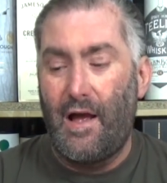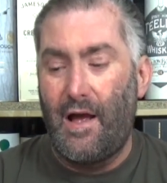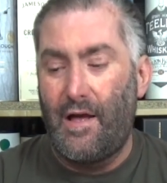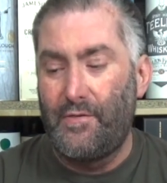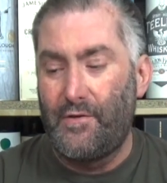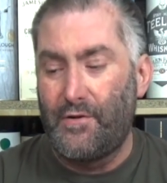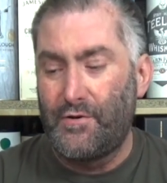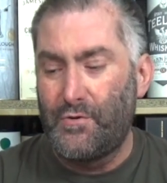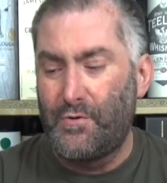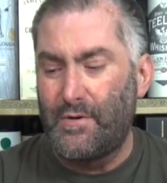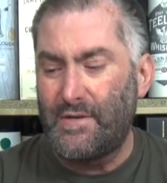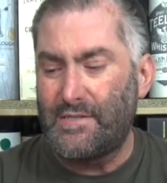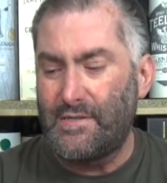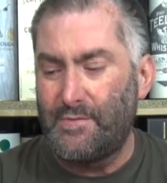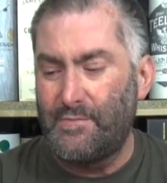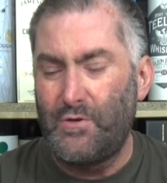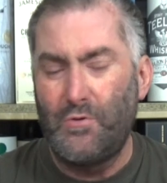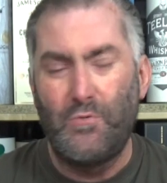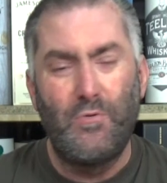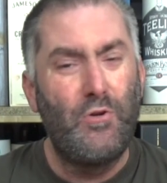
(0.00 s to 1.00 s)
And they're doing
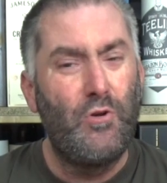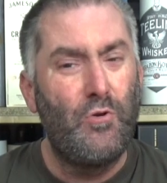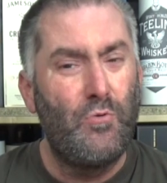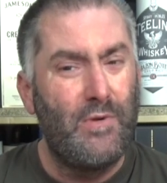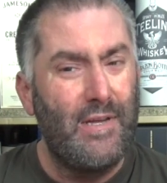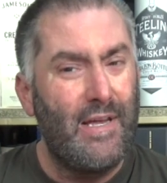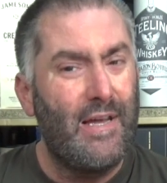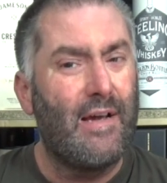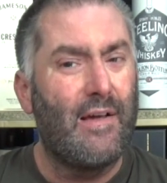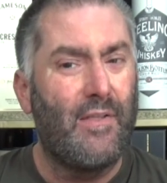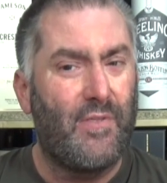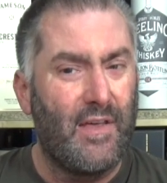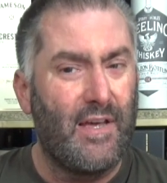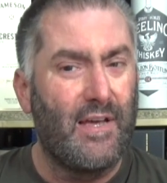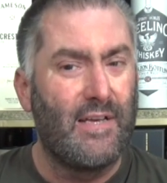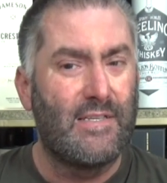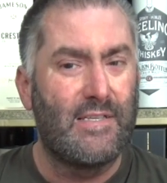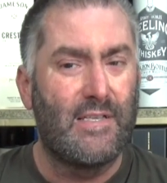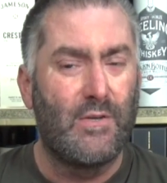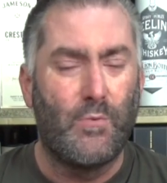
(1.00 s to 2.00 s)
some un- unique
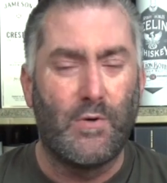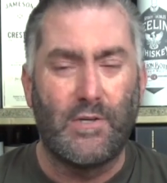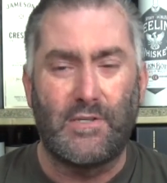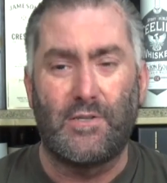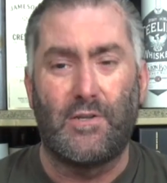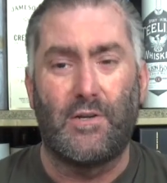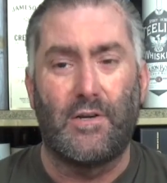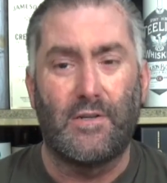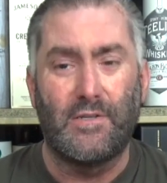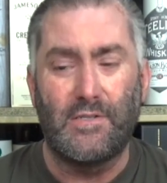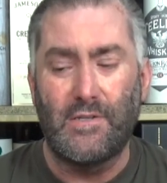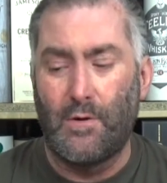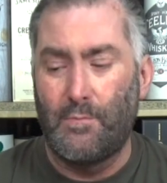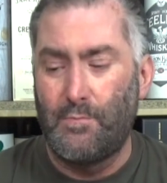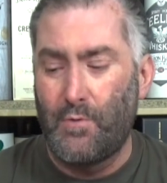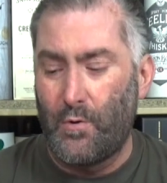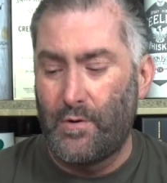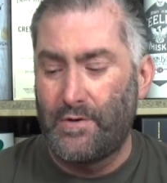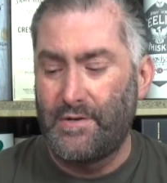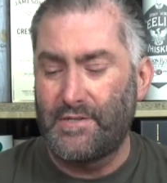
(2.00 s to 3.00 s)
things, The Whistler.
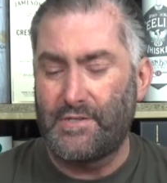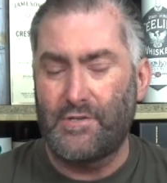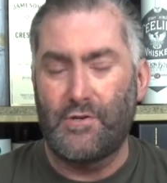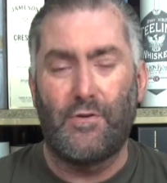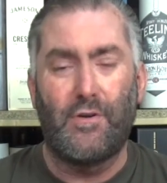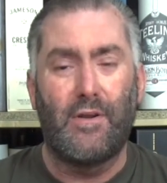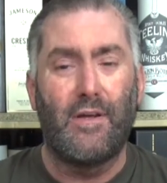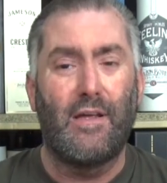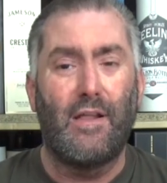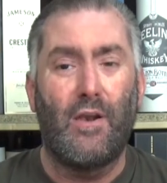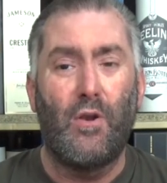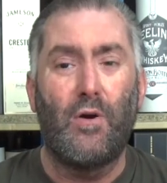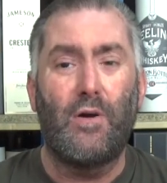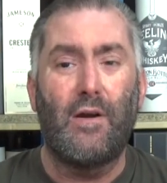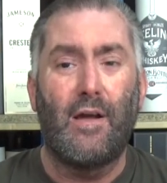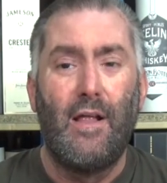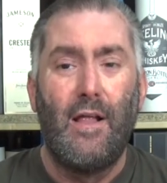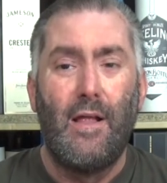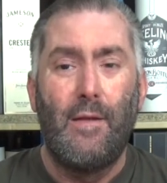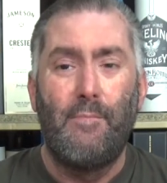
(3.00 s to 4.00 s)
So Boann Distillery.
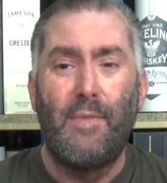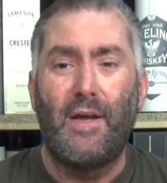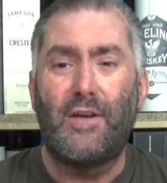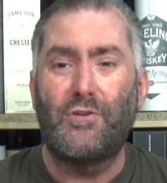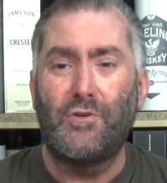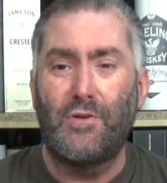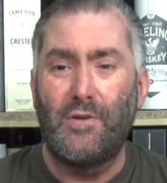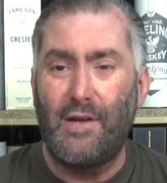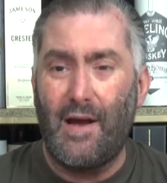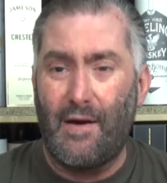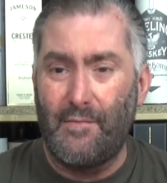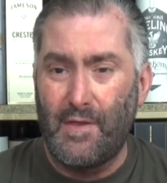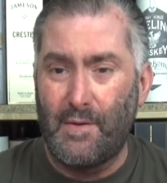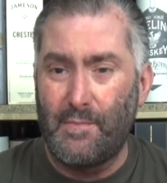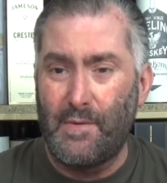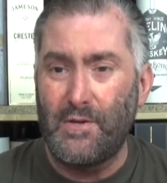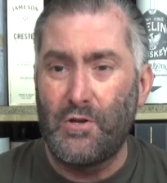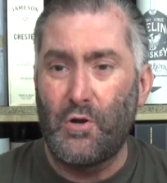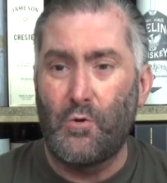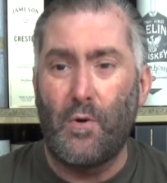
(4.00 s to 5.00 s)
look, make sure you have
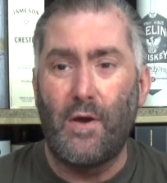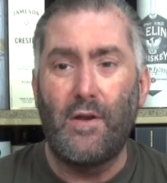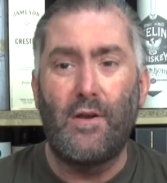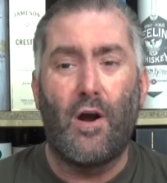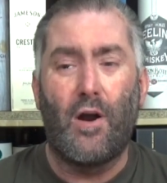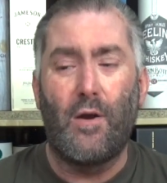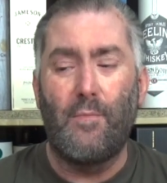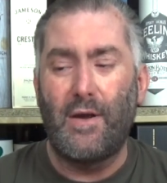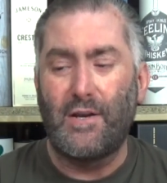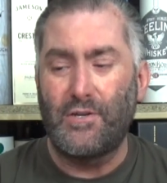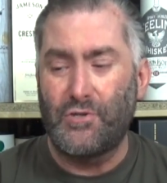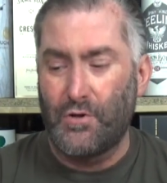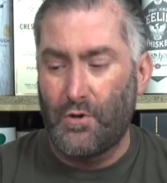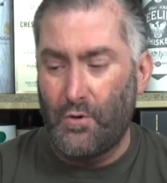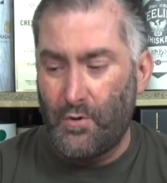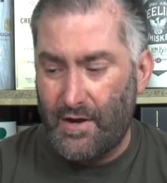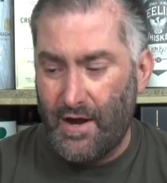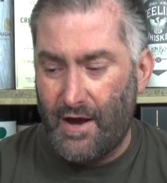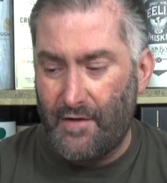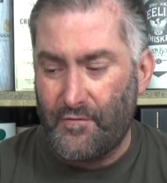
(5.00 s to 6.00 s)
them on your radar. Make sure
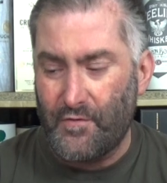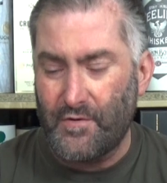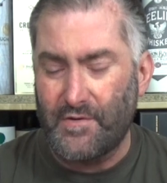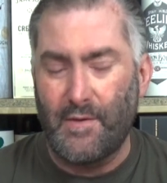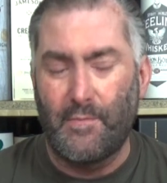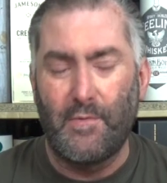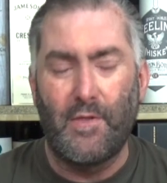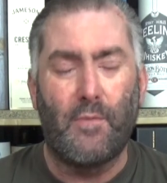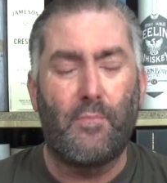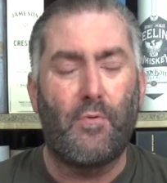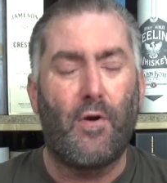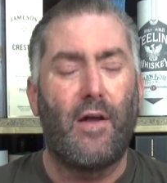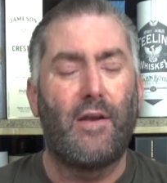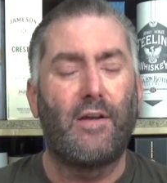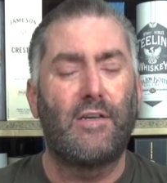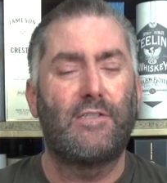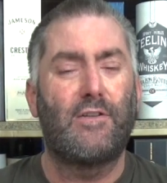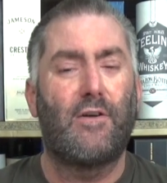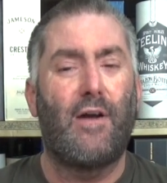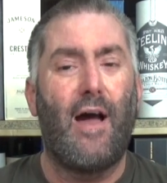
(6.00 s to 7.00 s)
you look out for some of the
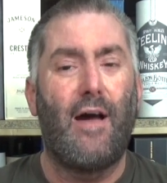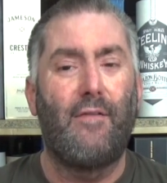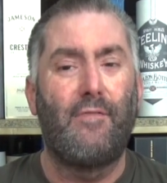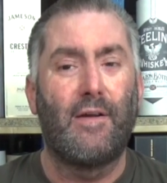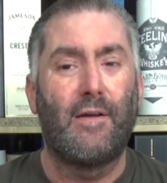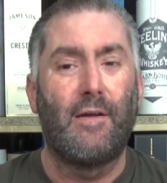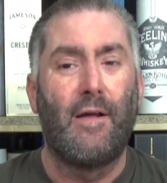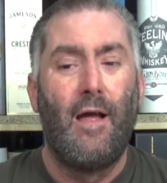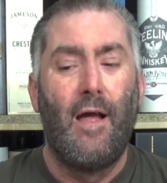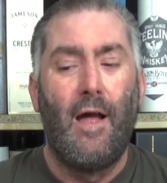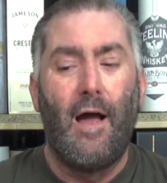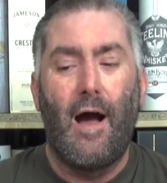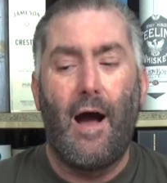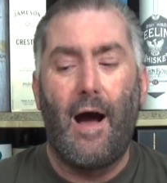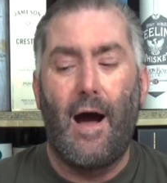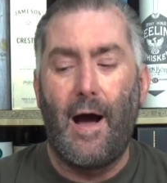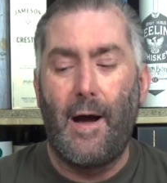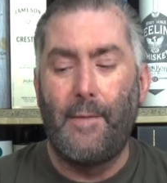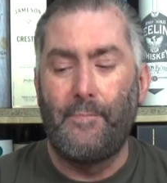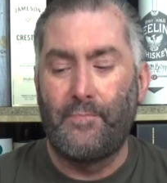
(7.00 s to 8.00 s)
products they're having,
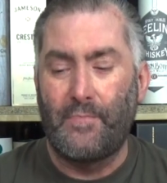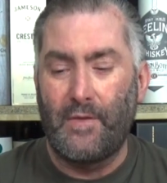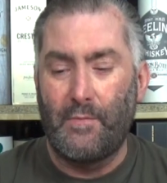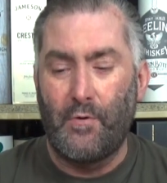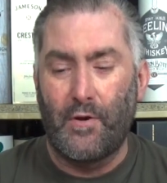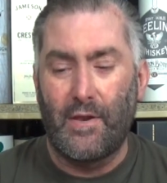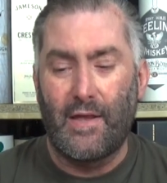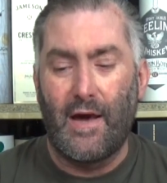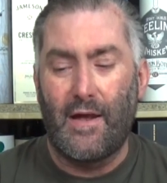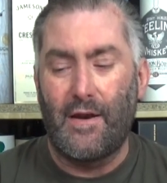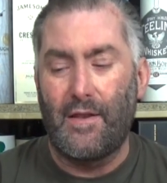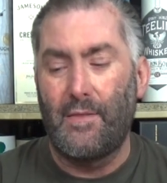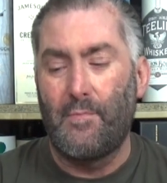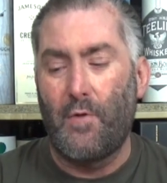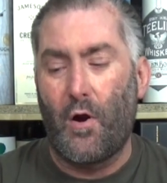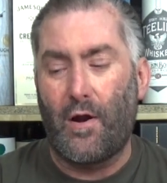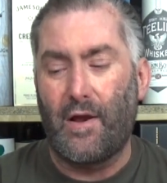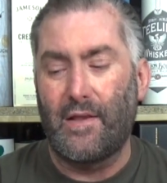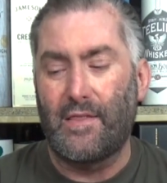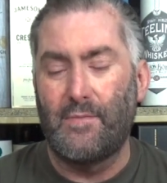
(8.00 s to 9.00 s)
um, putting out on
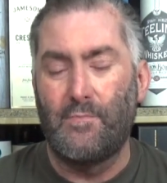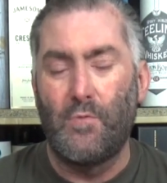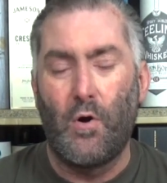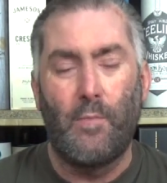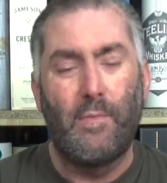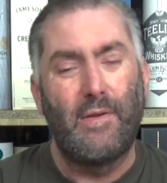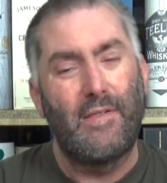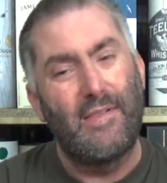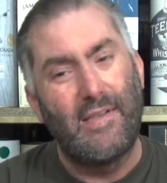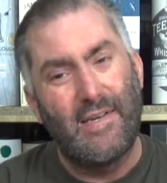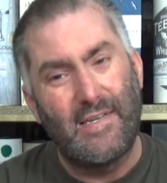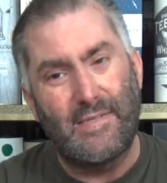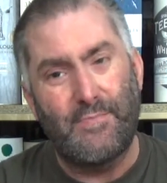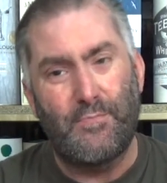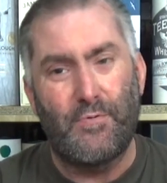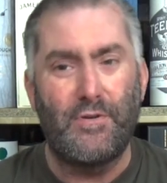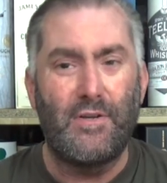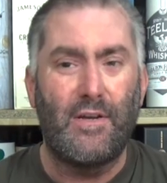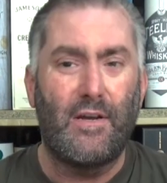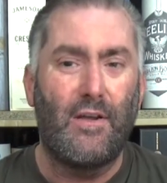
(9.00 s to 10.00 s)
the market at the moment.
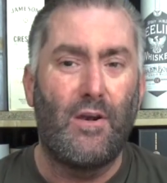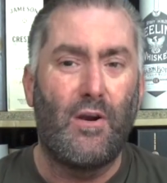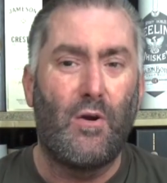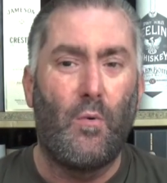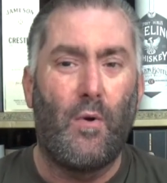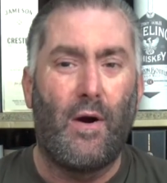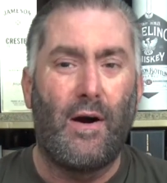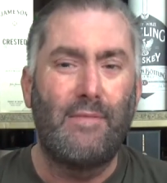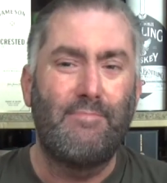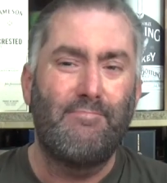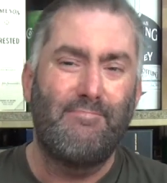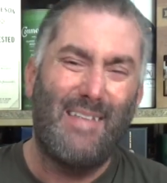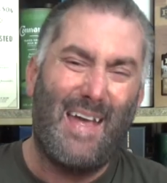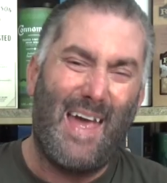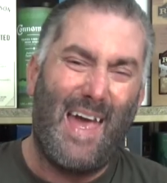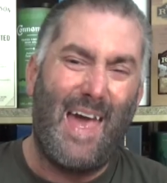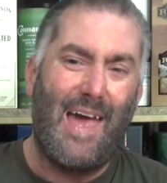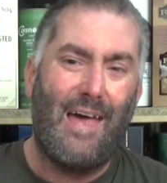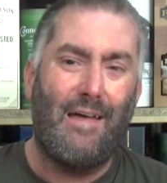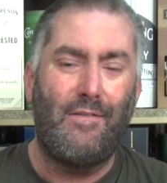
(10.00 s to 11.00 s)
This particular one,
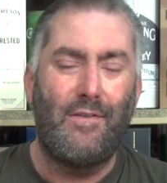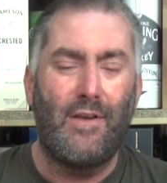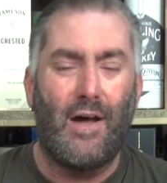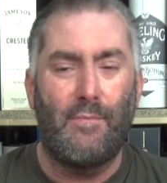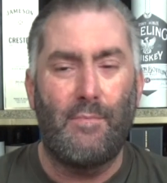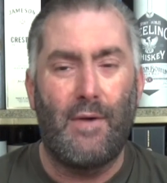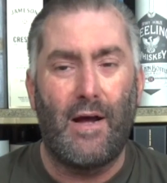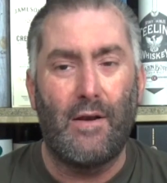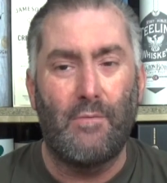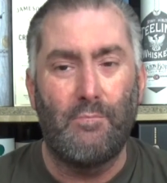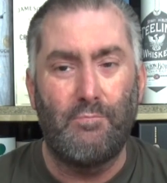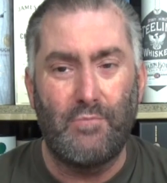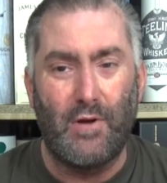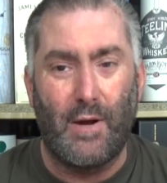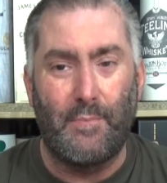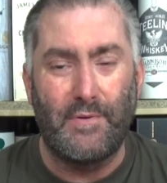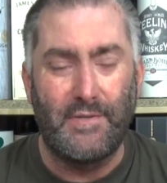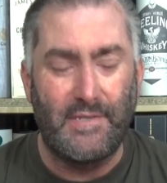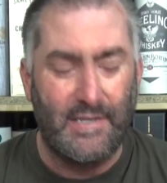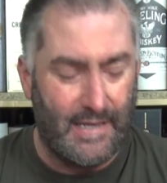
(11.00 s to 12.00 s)
eh, not my
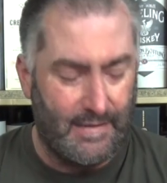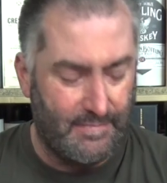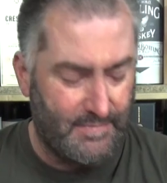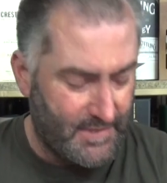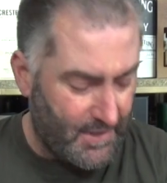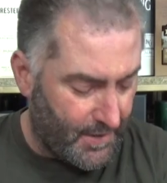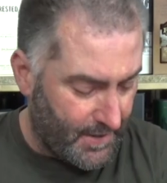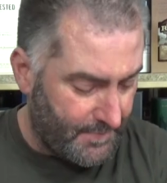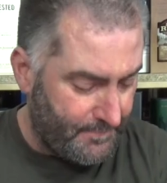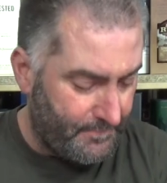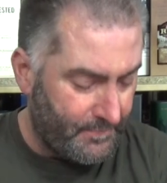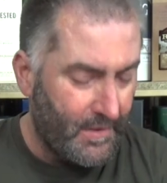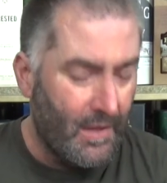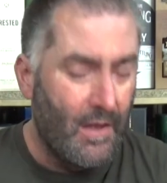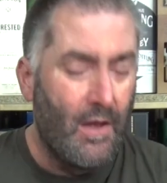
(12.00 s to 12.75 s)
cup of tea. Sorry.